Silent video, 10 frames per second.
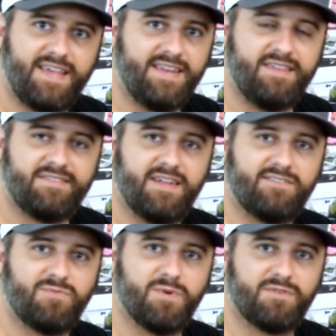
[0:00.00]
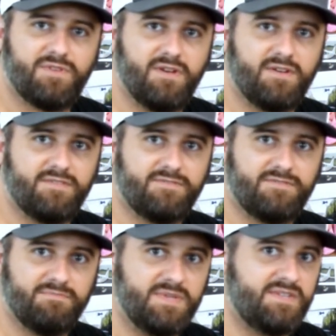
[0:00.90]
80 cents worth
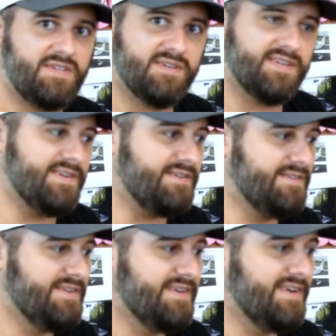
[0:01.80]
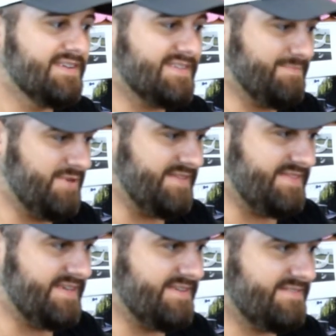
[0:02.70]
of material to
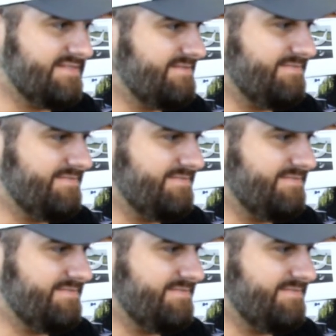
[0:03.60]
print this.